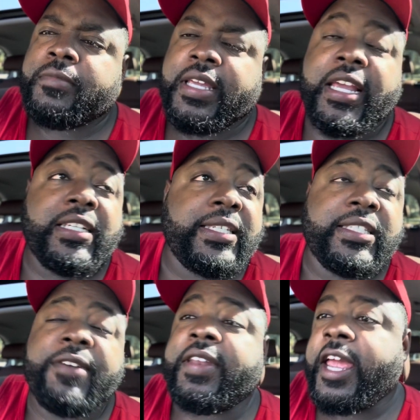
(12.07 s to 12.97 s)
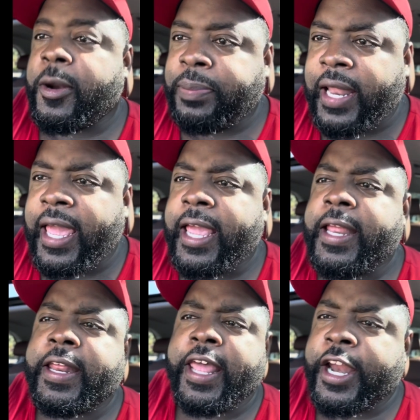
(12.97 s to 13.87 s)
It consists of an
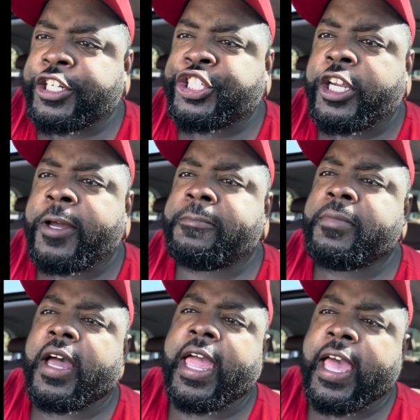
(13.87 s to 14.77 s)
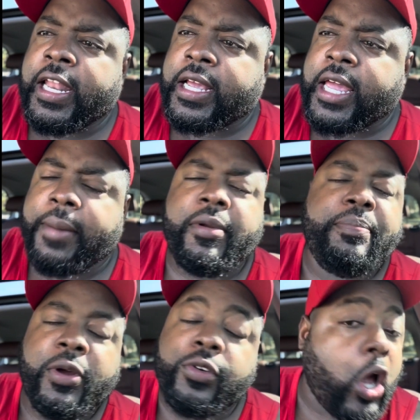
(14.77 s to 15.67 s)
airplane, an airship, a helicopter
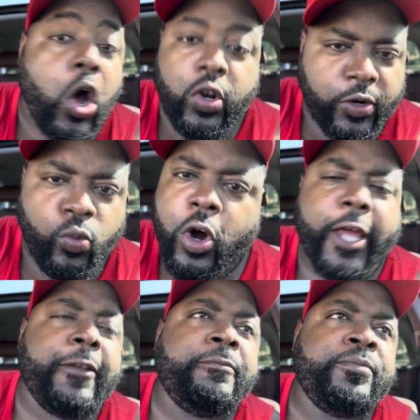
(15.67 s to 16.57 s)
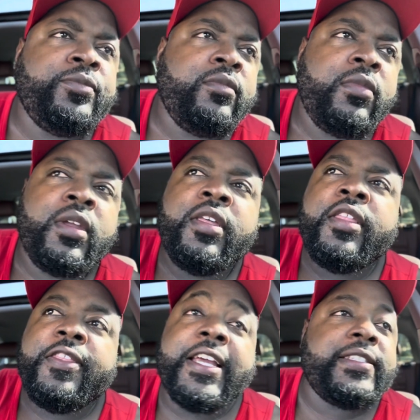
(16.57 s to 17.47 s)
built all in one.
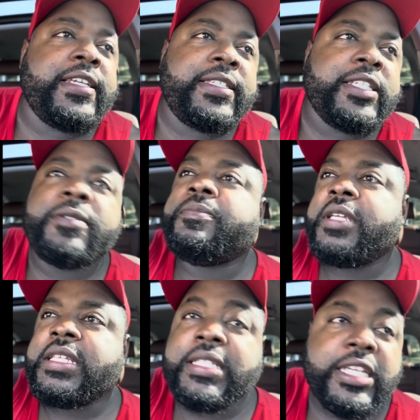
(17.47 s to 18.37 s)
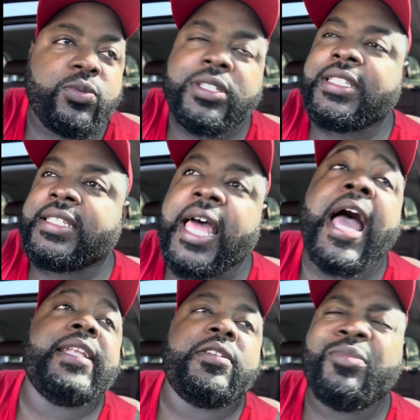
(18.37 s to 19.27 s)
This was
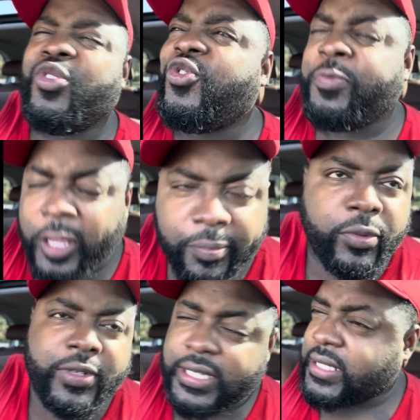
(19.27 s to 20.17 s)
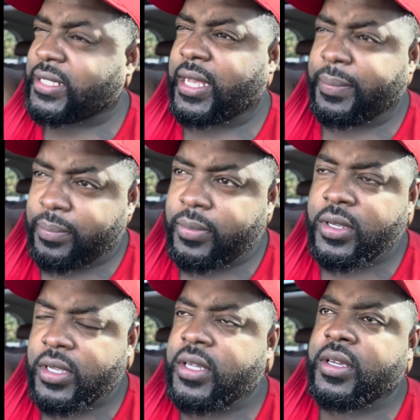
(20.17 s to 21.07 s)
designed to move people. This is an
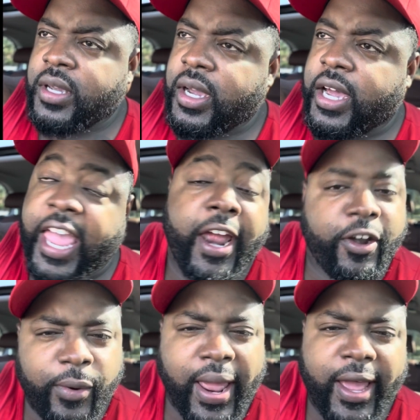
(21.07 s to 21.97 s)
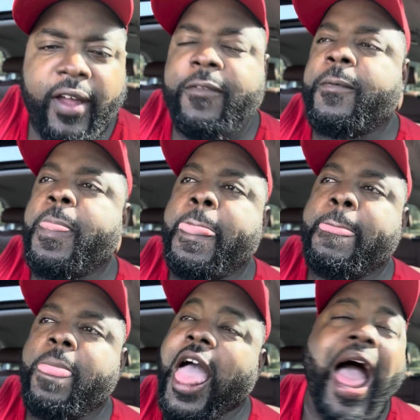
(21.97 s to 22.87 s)
aircraft.
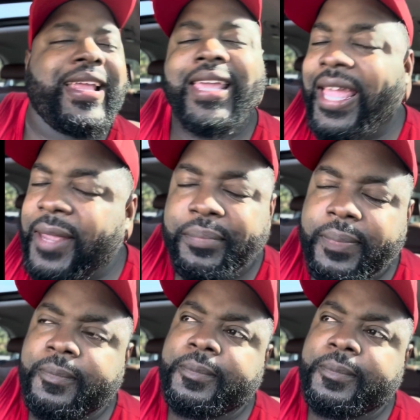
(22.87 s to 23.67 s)
I can't